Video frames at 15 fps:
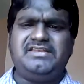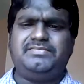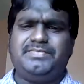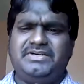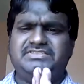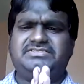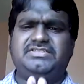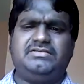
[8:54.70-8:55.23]

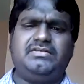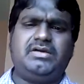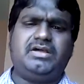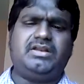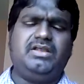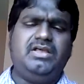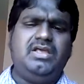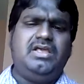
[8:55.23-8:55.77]
person
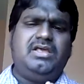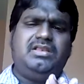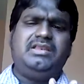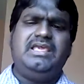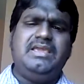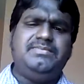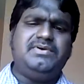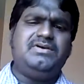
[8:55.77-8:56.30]
or a
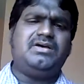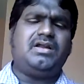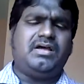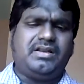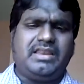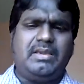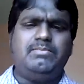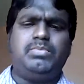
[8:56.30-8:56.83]
labor or
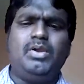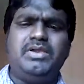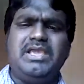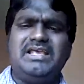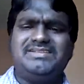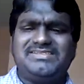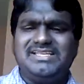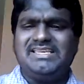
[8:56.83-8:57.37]
an employee
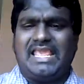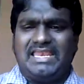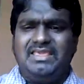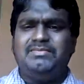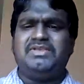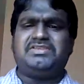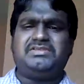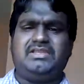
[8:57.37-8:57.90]
has done any
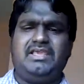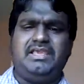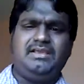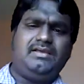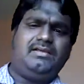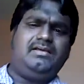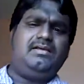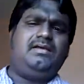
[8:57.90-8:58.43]
mistake,
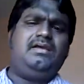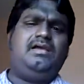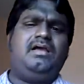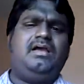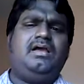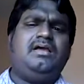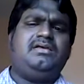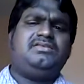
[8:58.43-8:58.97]

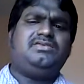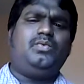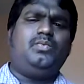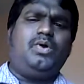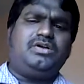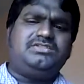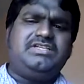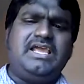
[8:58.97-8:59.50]
so
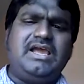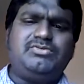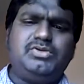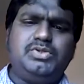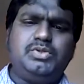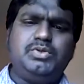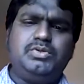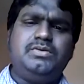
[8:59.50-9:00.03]
what they have to
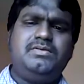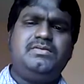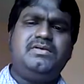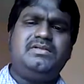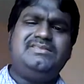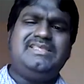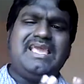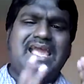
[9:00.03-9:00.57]
do?
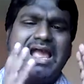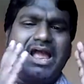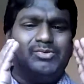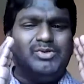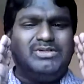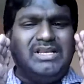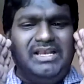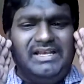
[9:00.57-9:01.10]
They have
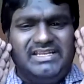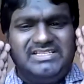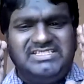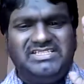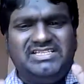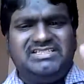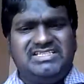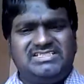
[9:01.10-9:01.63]
to tell it
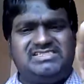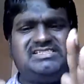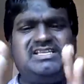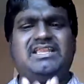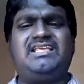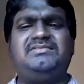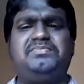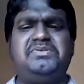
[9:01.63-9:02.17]
in just
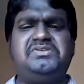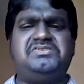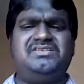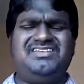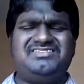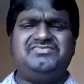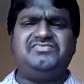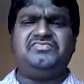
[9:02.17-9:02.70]
their expression.
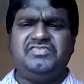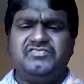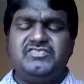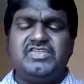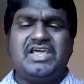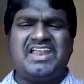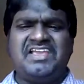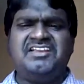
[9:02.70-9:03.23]
Yes, if
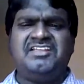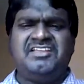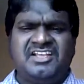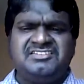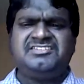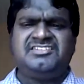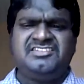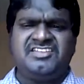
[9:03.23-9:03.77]
they are angry.
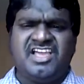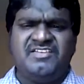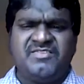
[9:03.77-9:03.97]
Yes, I